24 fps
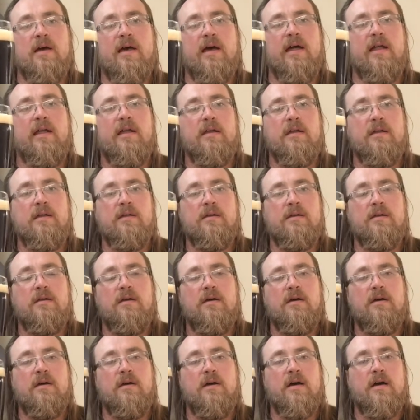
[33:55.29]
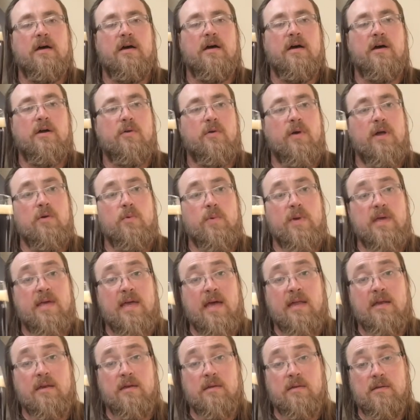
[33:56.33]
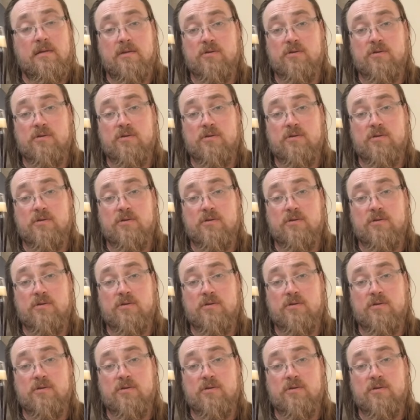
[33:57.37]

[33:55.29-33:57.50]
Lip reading: and a great weekend.